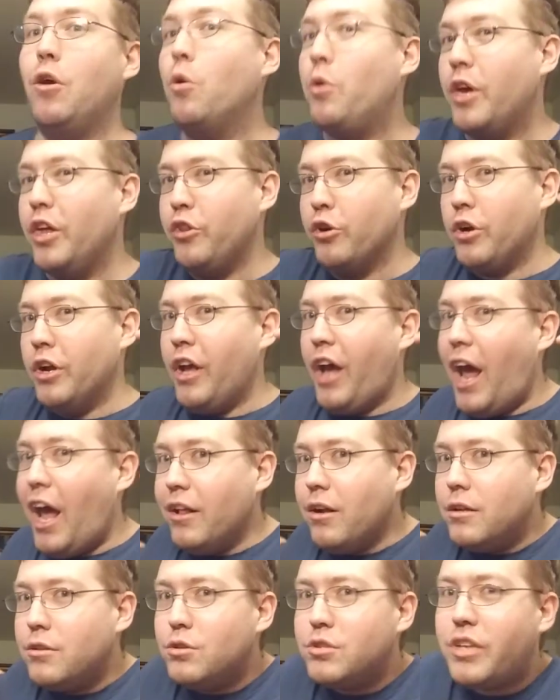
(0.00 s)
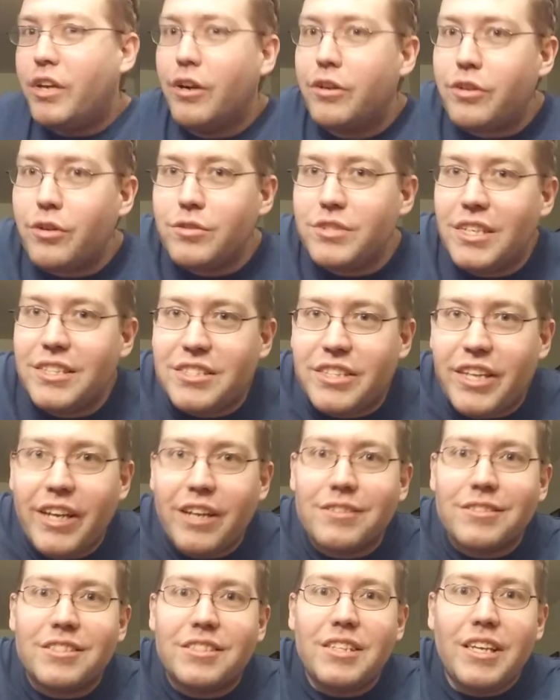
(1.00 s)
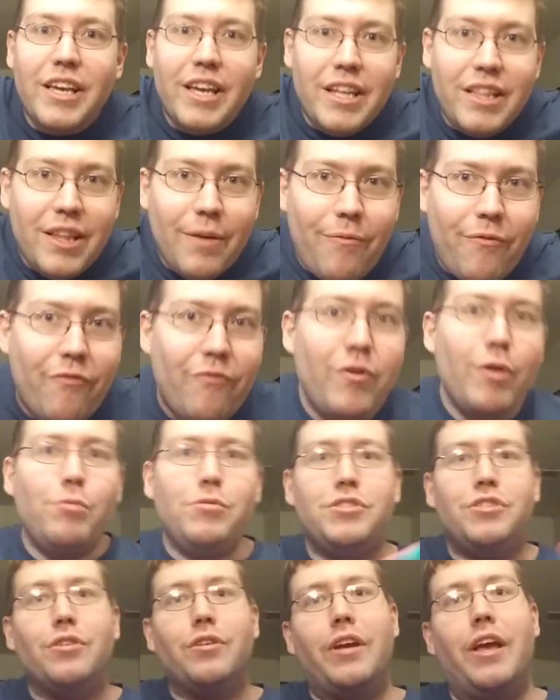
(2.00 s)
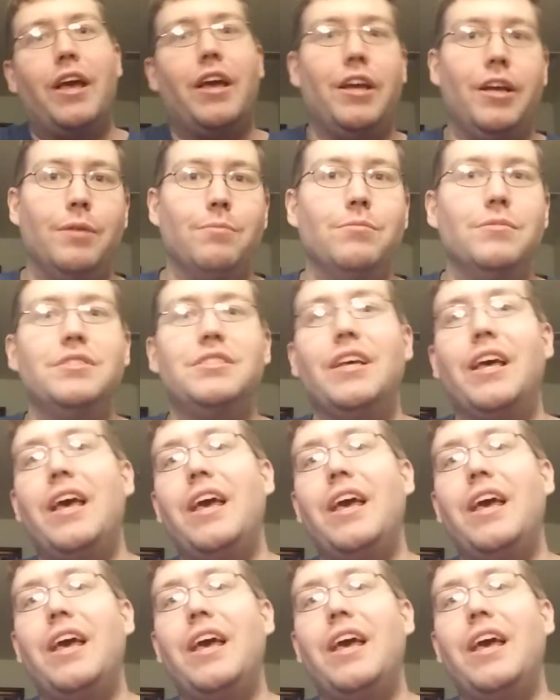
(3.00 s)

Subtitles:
okay, they're going to add all those characters as DLC in the future games.